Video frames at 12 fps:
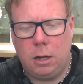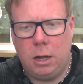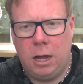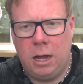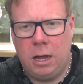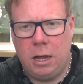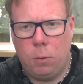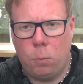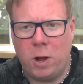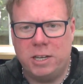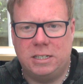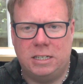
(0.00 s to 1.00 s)

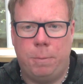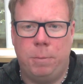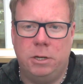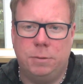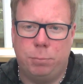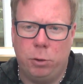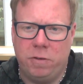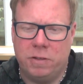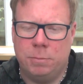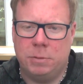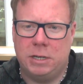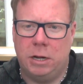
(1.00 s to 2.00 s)
Once someone has
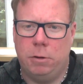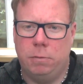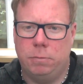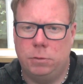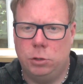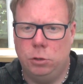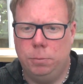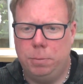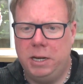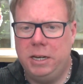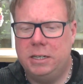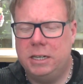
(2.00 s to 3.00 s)
proven themselves to
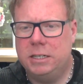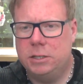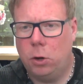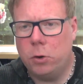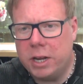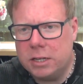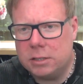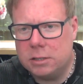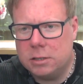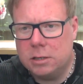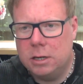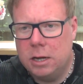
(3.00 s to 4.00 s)
be
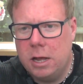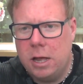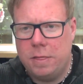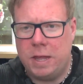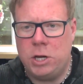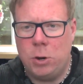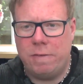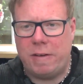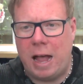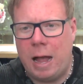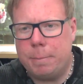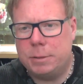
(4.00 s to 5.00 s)
dishonest, then you have
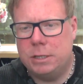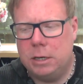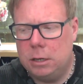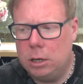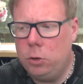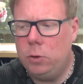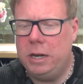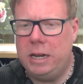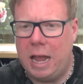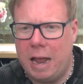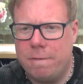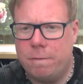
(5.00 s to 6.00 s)

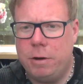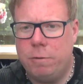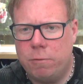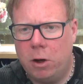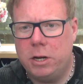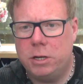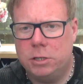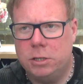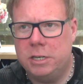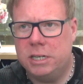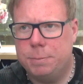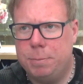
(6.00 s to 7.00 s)
absolutely every right to
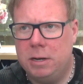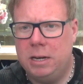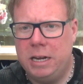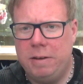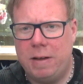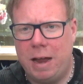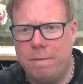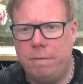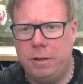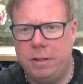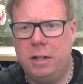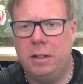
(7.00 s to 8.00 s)
disbelieve
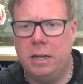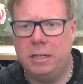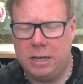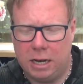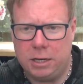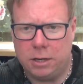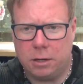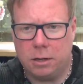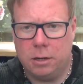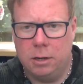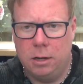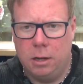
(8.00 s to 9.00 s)
everything they tell you.
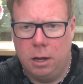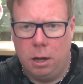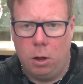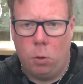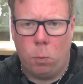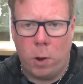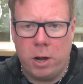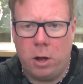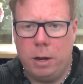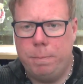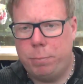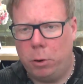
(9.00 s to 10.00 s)
When
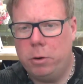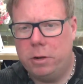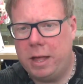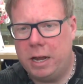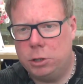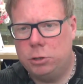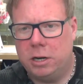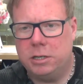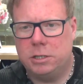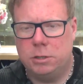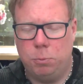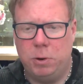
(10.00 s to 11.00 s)
I broke that
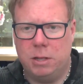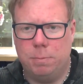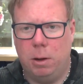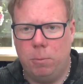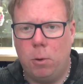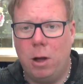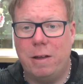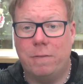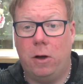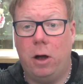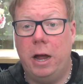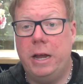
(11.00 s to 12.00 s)
trust with my wife,
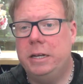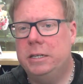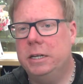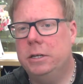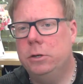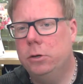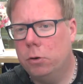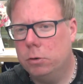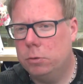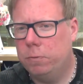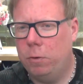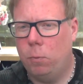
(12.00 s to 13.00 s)
I did
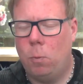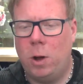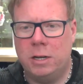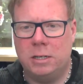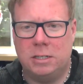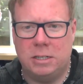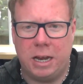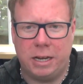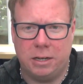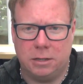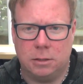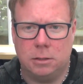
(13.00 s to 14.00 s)
not for one
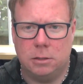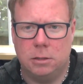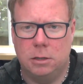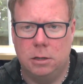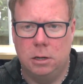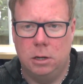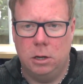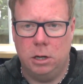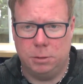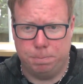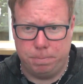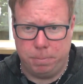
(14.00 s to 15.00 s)
second, as